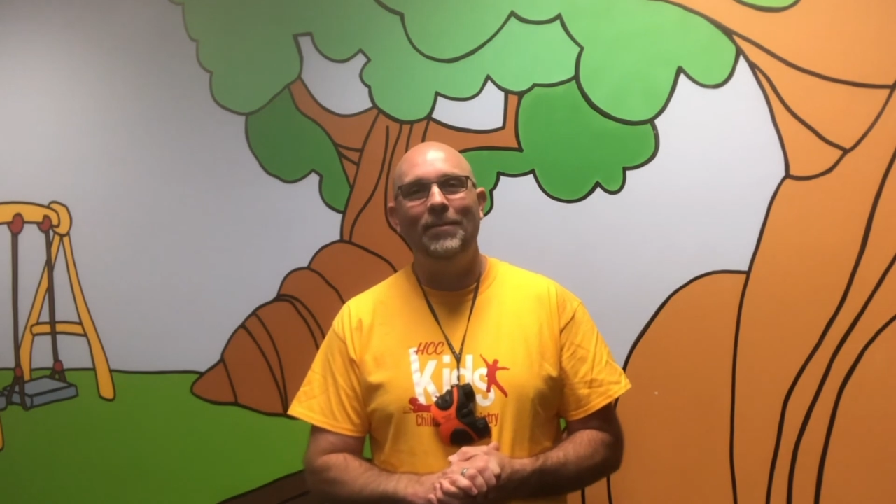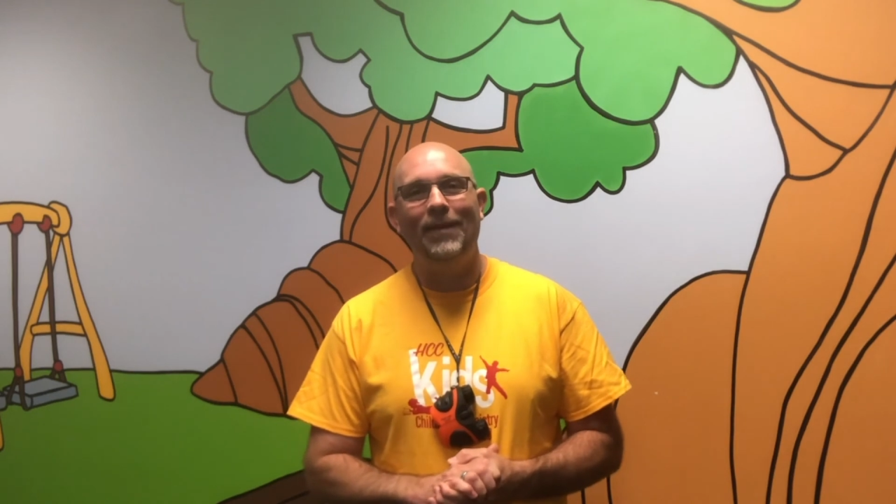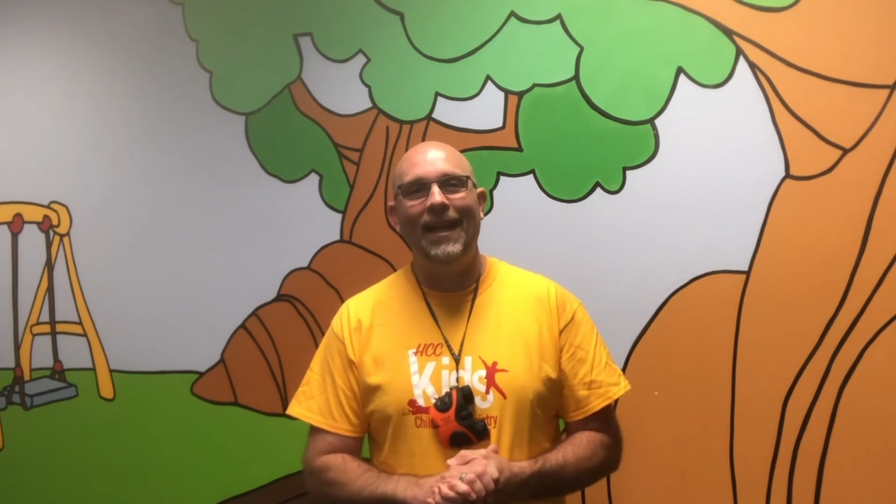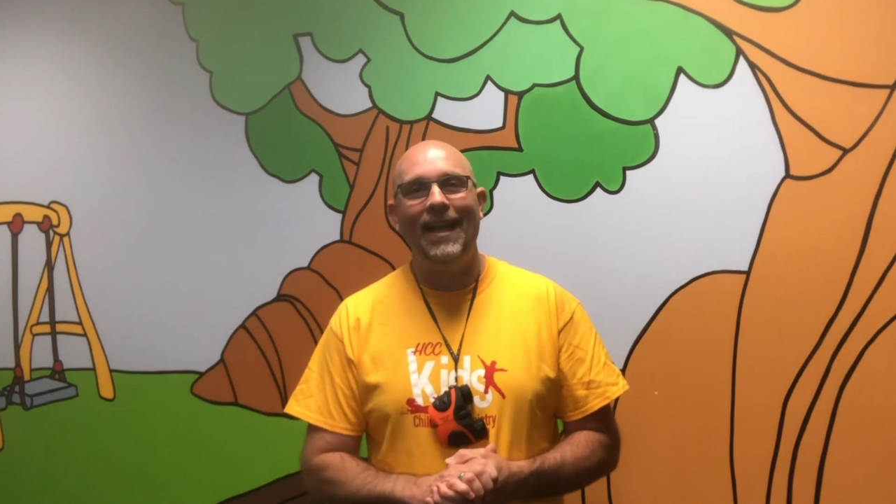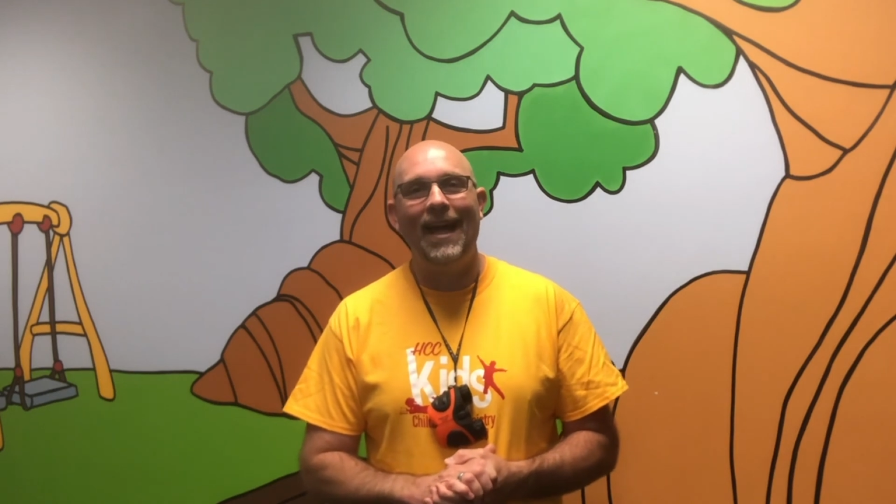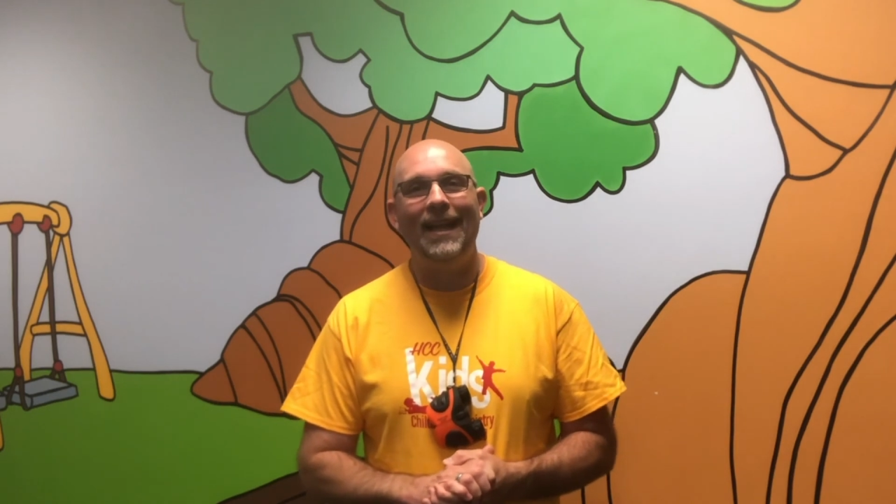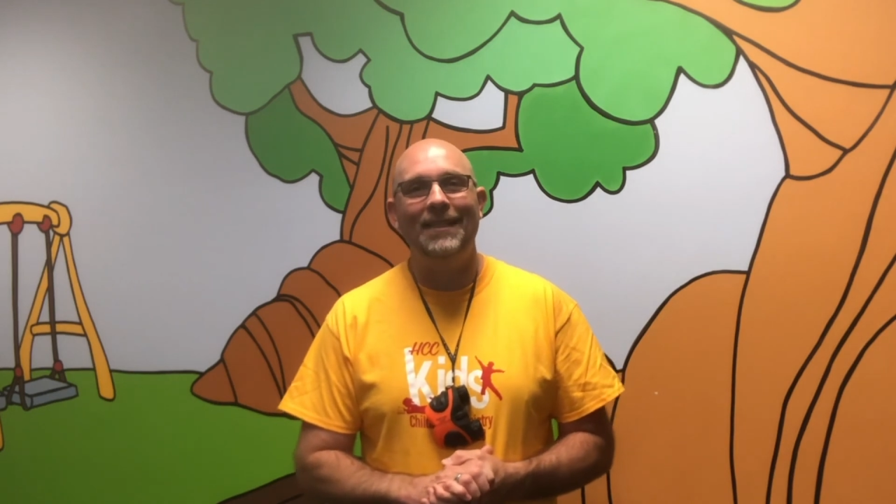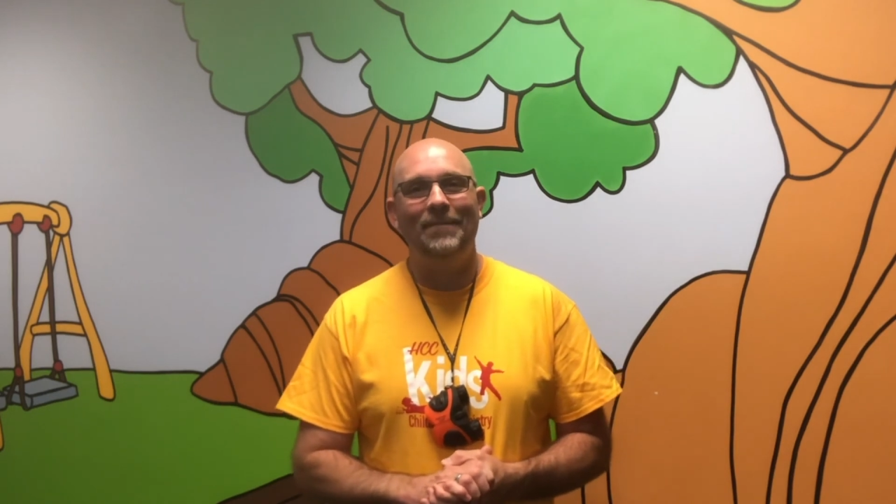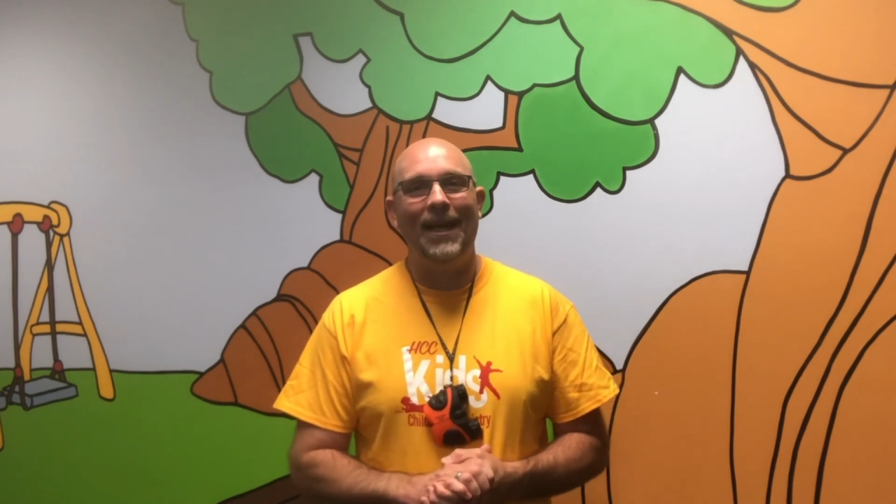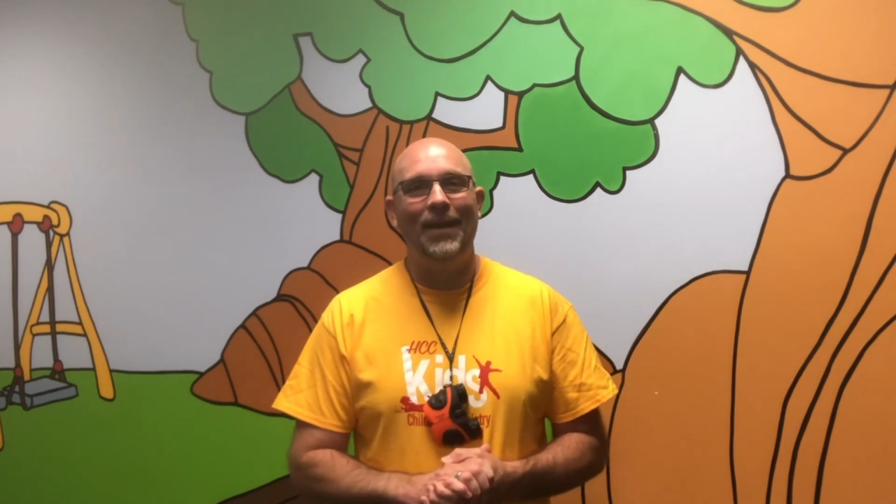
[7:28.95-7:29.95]
playing I
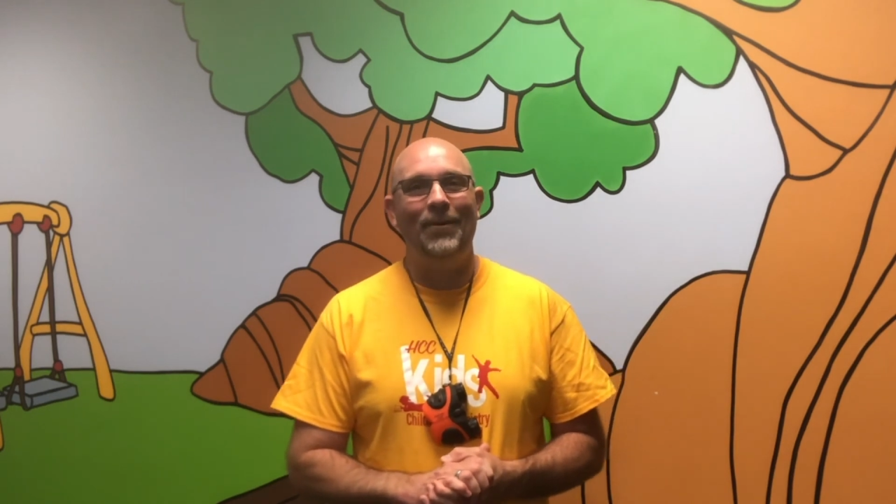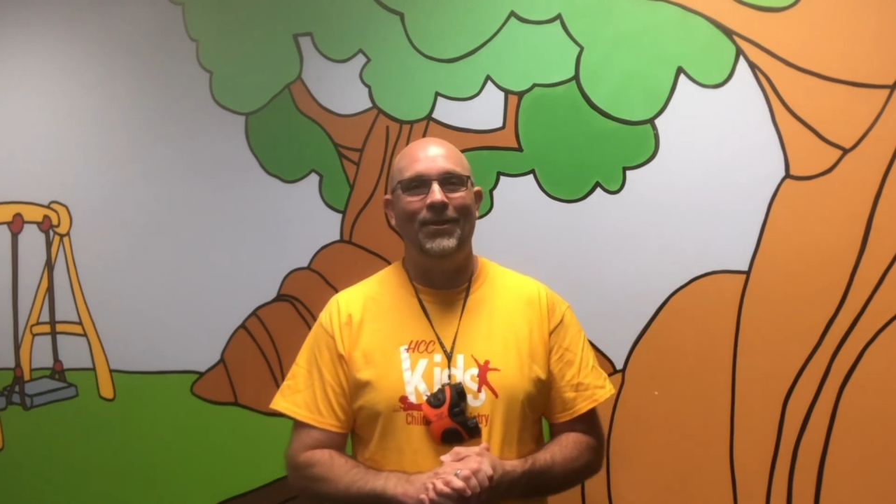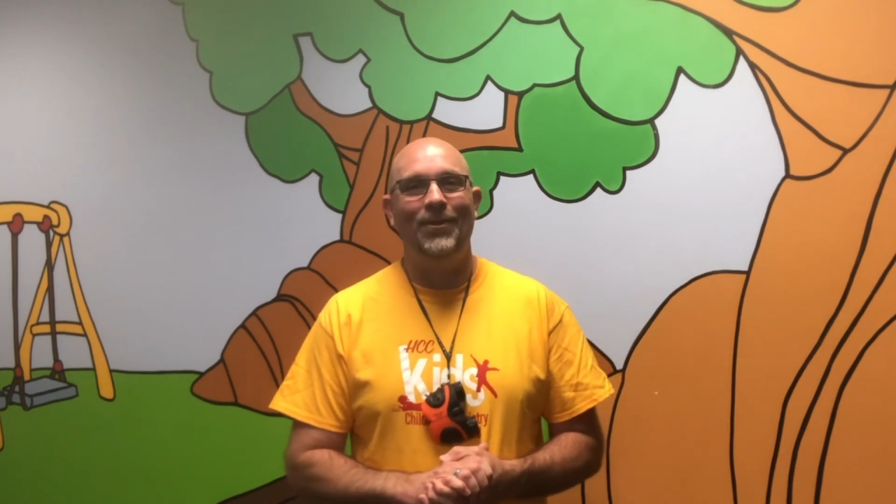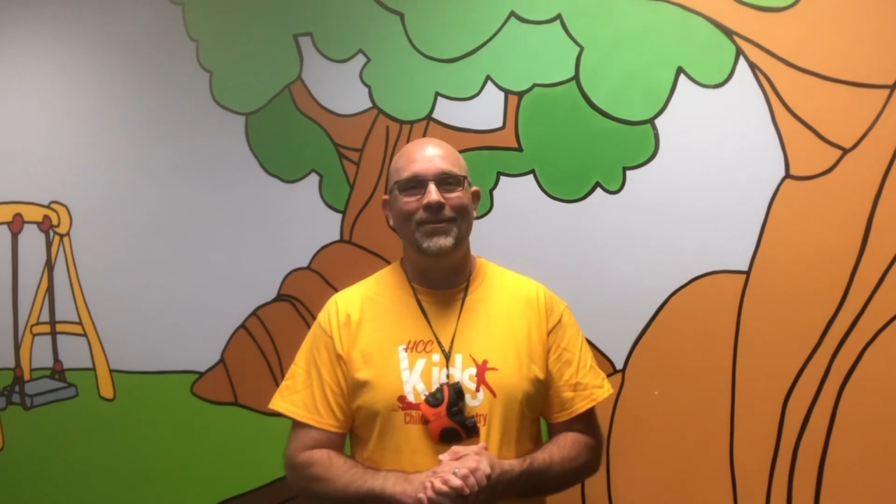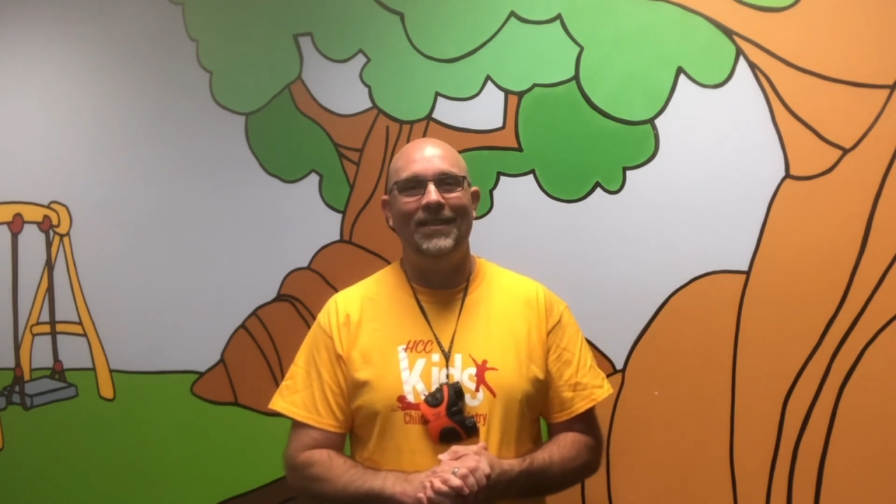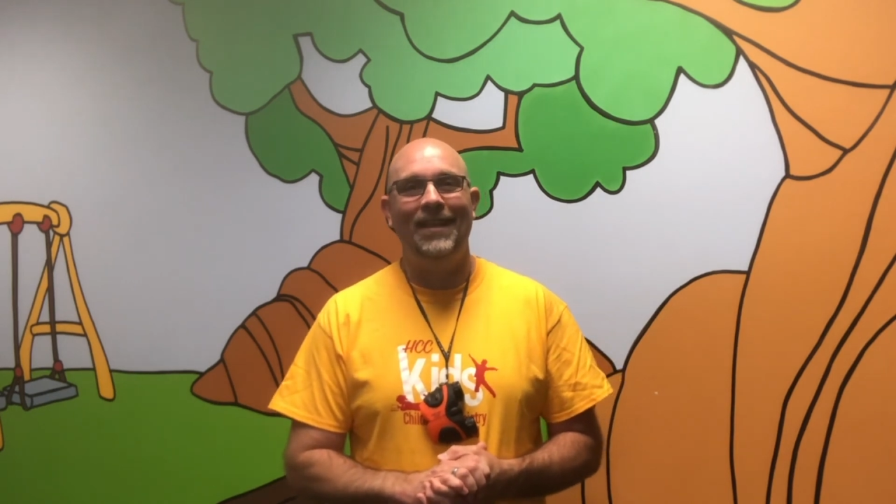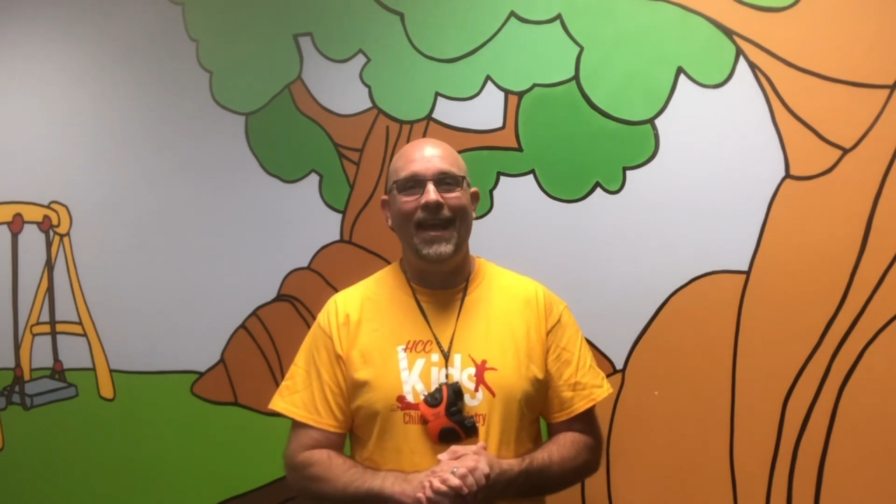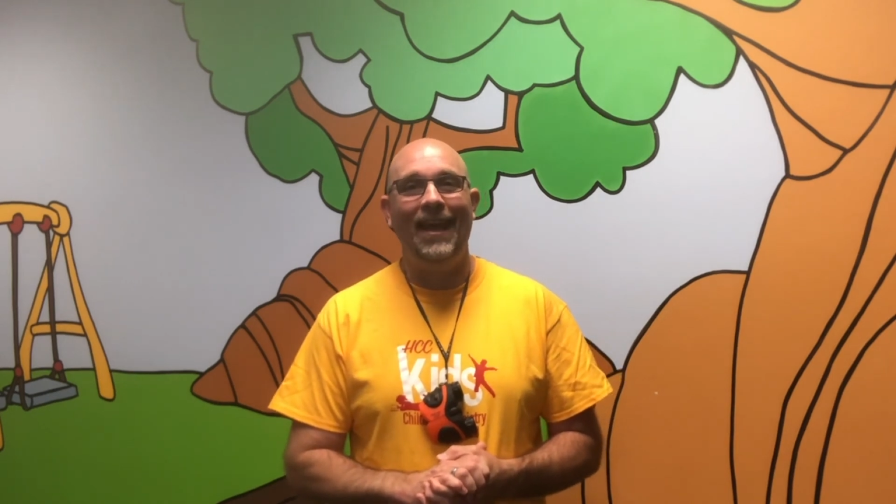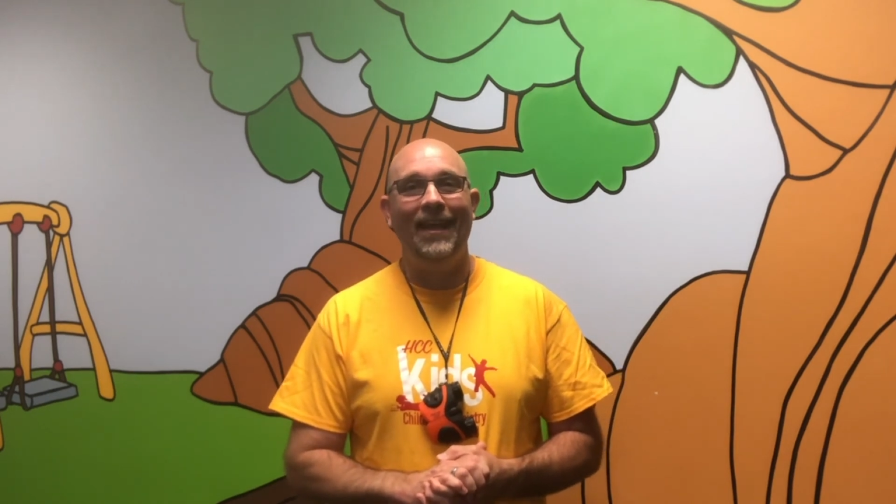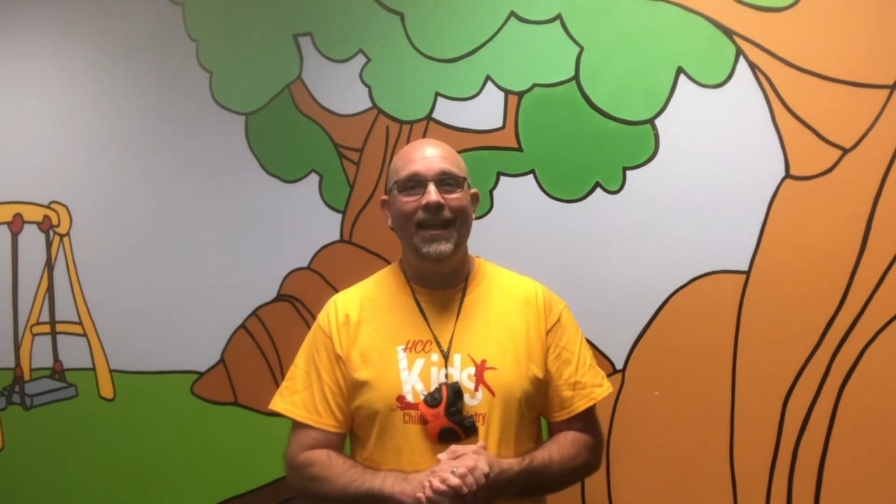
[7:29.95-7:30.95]
Spy with you
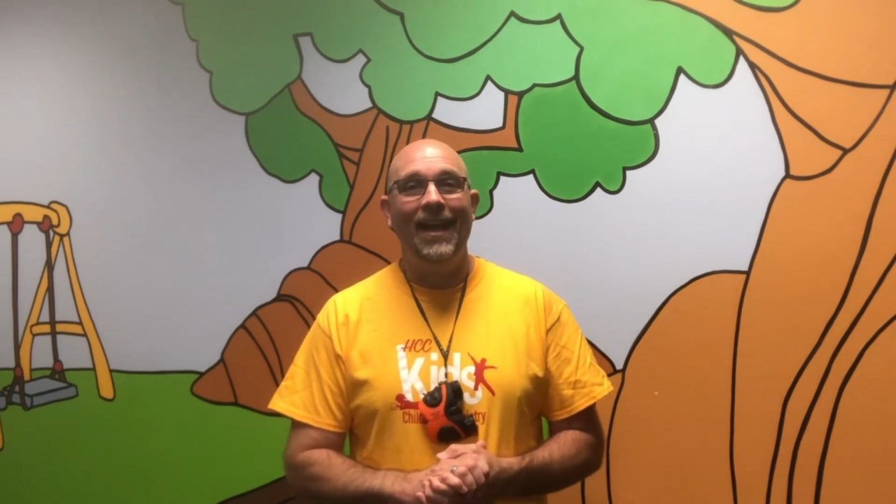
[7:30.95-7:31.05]
today.